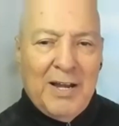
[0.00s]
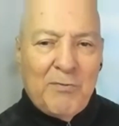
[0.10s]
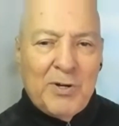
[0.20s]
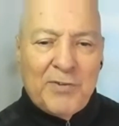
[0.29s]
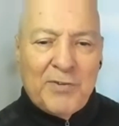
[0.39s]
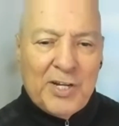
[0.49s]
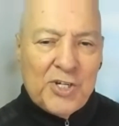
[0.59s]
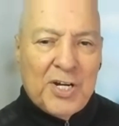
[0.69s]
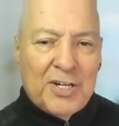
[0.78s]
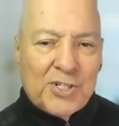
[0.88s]
I wonder if you
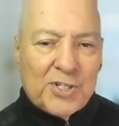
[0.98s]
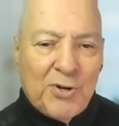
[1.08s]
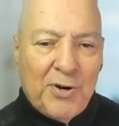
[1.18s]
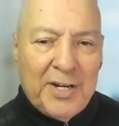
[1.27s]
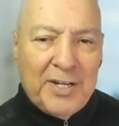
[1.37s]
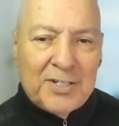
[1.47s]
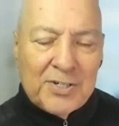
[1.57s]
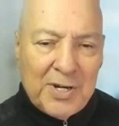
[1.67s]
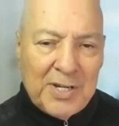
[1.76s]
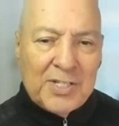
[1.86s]
could share a story,
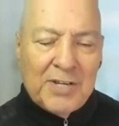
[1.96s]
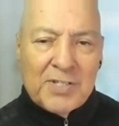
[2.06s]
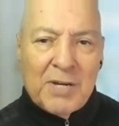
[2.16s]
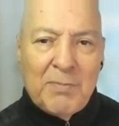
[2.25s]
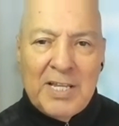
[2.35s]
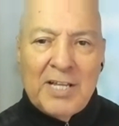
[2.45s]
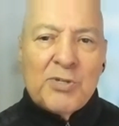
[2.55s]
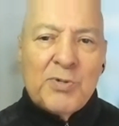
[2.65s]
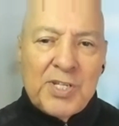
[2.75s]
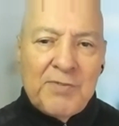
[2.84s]
Tracy, of somebody
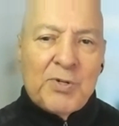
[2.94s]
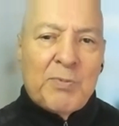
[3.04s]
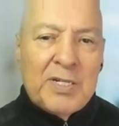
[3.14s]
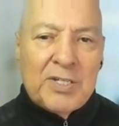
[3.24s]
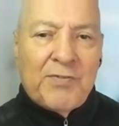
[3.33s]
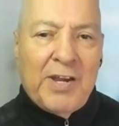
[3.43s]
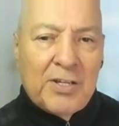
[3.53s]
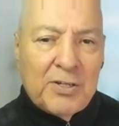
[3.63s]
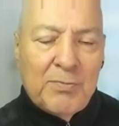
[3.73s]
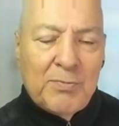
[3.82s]
that's received tremendous
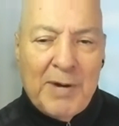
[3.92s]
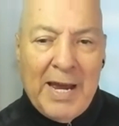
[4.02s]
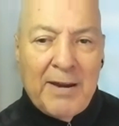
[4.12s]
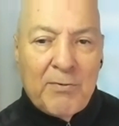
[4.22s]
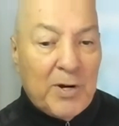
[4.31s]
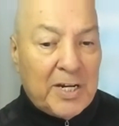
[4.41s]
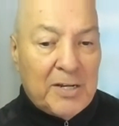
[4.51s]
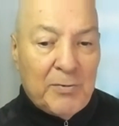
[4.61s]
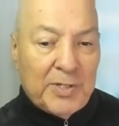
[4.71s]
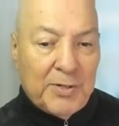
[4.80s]
value by
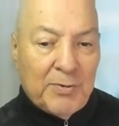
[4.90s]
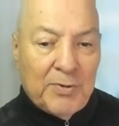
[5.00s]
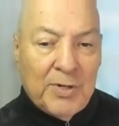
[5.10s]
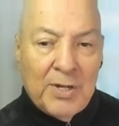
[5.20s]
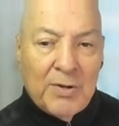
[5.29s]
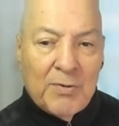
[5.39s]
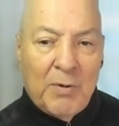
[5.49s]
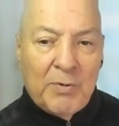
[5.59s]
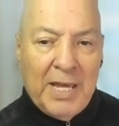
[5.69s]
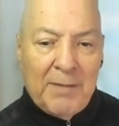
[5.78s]
working with you.
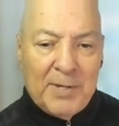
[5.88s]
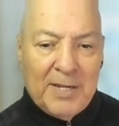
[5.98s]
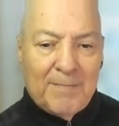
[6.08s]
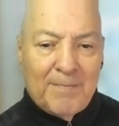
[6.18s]
What would that be?